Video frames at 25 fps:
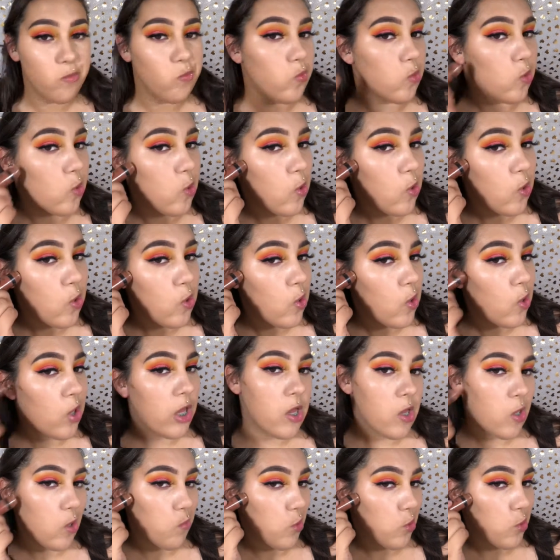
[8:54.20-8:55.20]

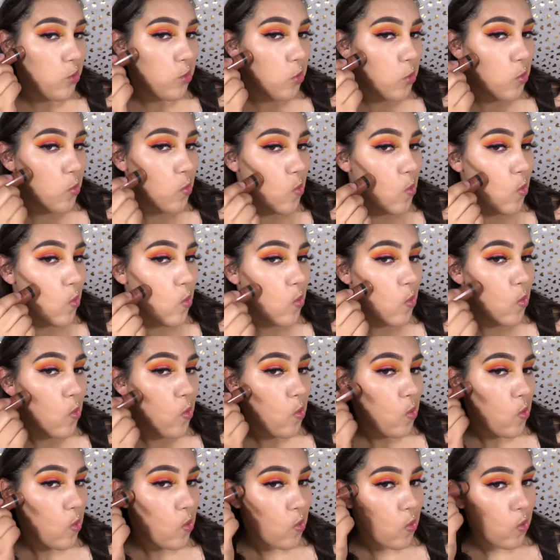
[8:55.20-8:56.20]
And I'm going to just
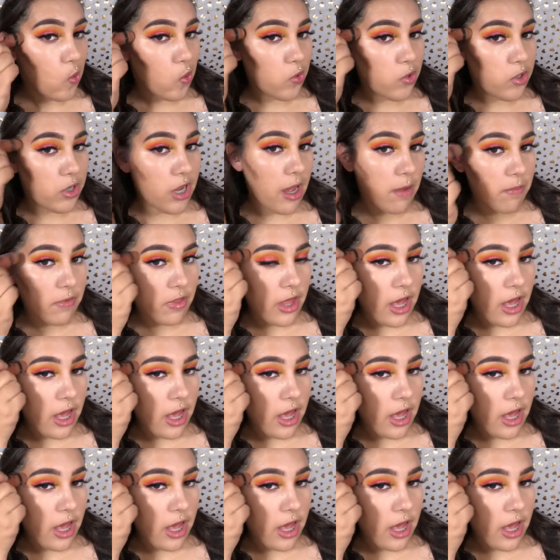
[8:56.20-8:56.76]
tap